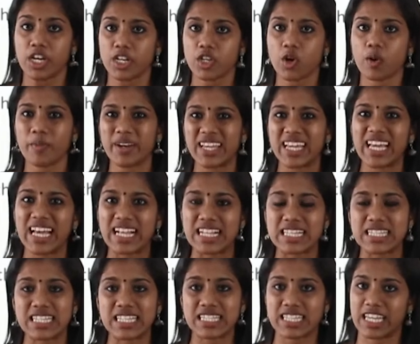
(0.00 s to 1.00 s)
Nobody
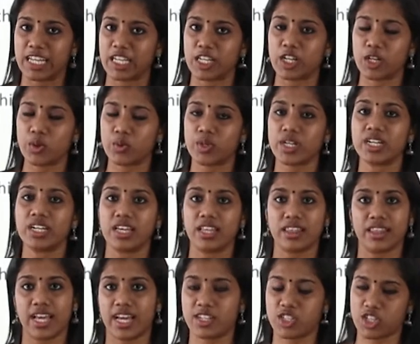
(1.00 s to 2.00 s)
else is included
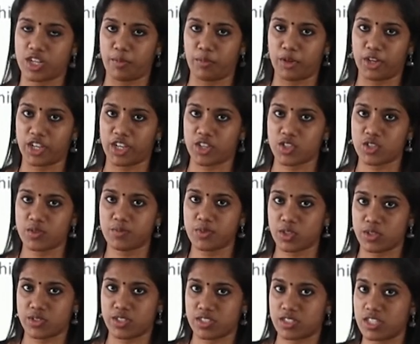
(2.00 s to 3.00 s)
in that communication
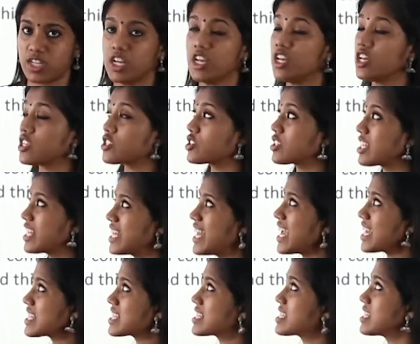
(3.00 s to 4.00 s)
process. So the
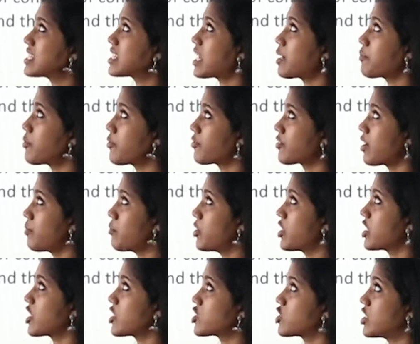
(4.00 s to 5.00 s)
next type of
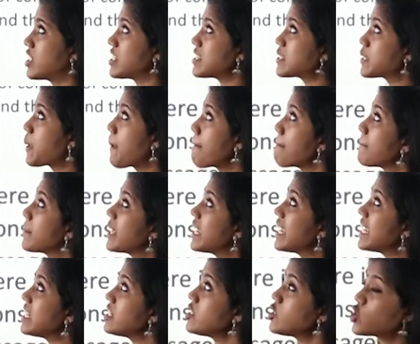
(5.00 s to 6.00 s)
communication is
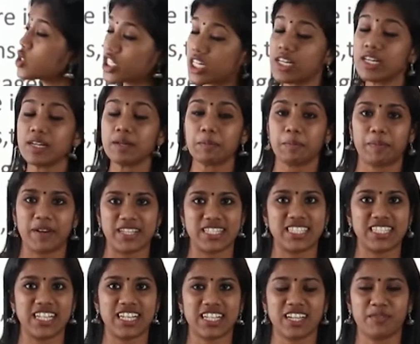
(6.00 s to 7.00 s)

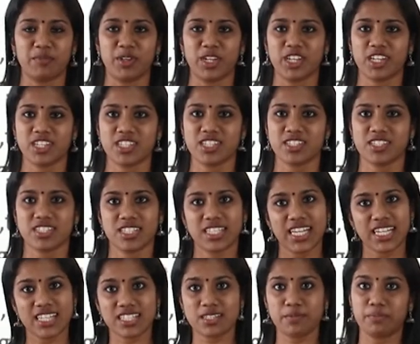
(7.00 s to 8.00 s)
interpersonal communications.
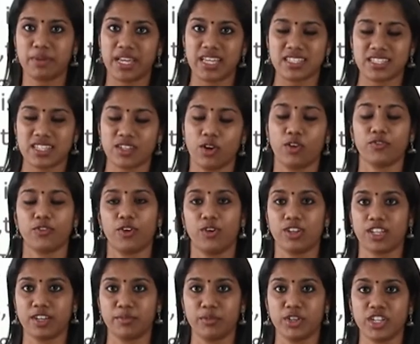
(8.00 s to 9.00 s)
That is a basic of
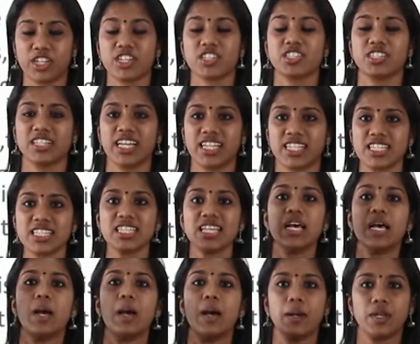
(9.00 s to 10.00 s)
all communication. That is
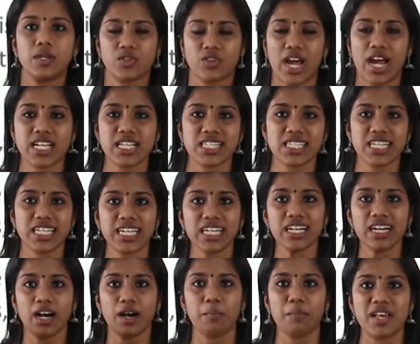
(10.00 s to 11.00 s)

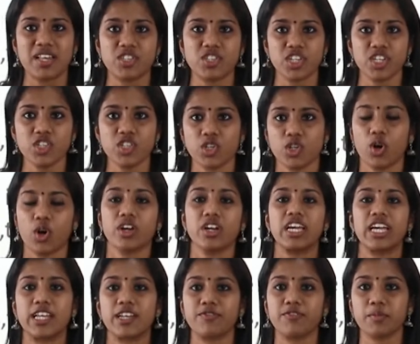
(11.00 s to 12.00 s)
transferring a message or
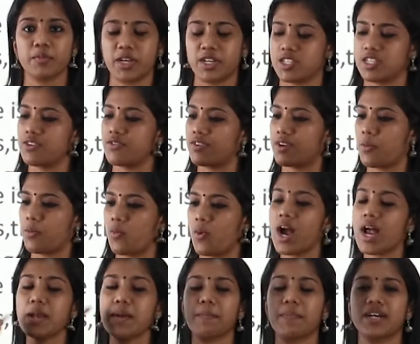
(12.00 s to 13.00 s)
information from
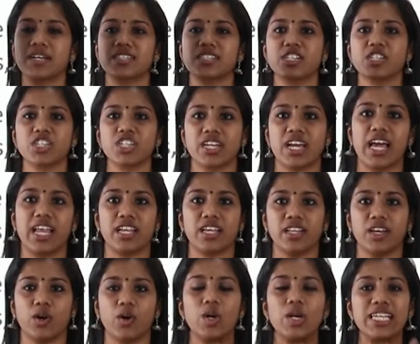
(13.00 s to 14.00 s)
one person to
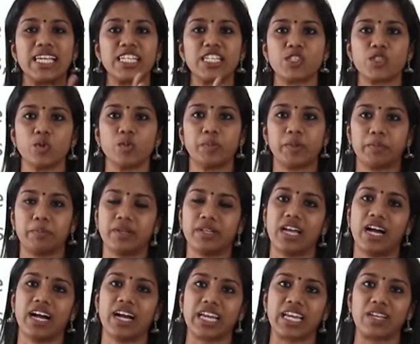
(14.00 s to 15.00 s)
another. Only two people
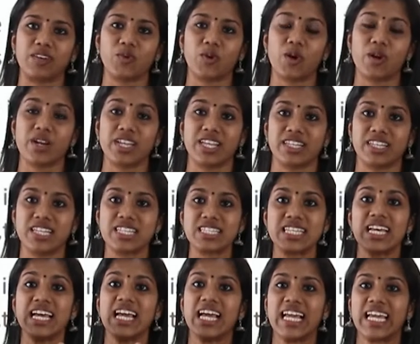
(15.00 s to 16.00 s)
are involved in this
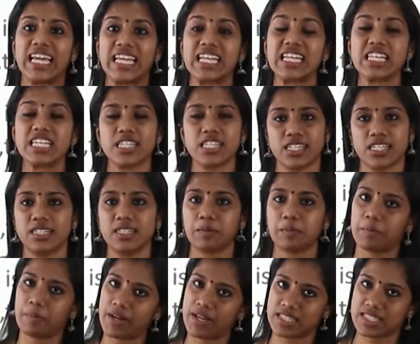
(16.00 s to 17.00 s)

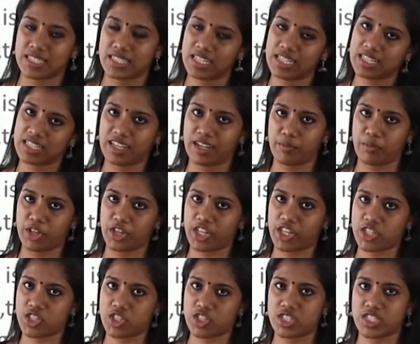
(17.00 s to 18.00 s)
interpersonal
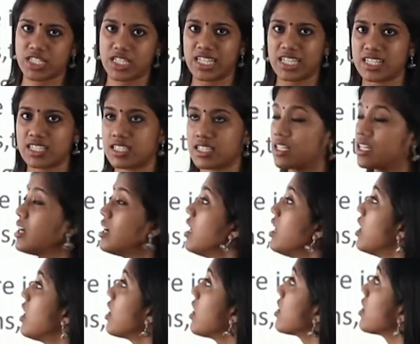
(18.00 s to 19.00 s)
communications. It is a
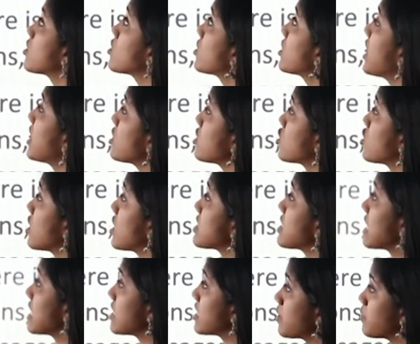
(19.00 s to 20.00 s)
uh, so that is known
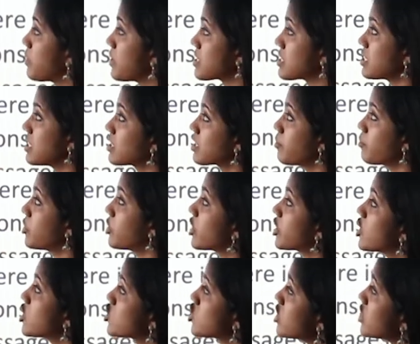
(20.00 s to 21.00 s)
as interpersonal
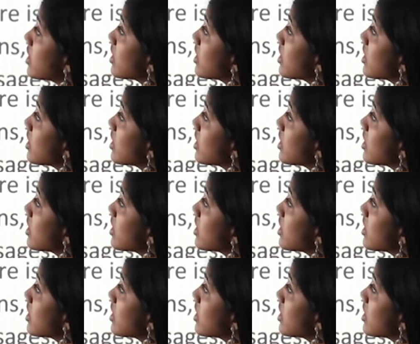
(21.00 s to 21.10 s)
communication.